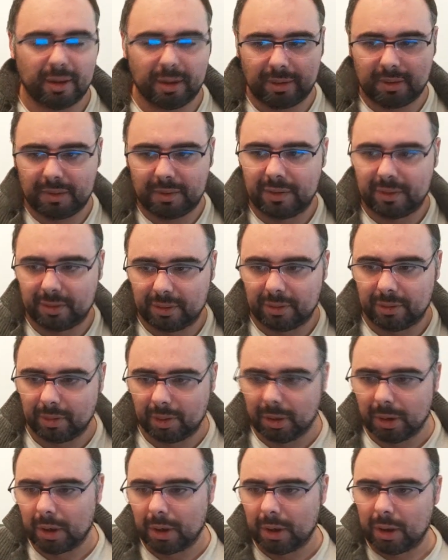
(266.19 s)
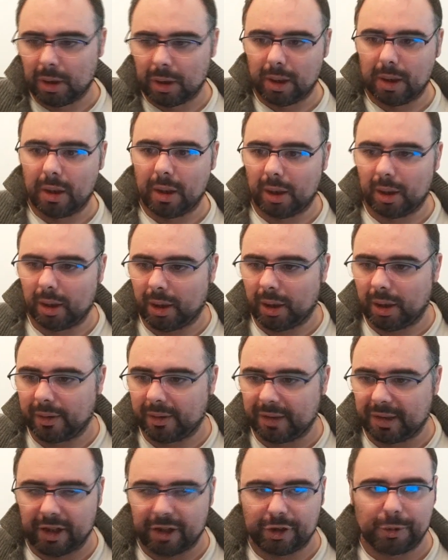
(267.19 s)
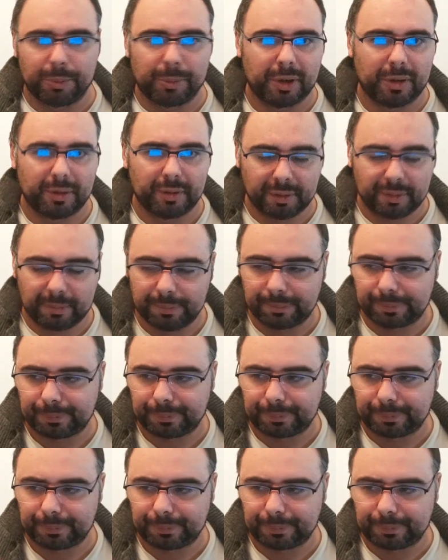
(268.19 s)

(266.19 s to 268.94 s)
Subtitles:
into attachment.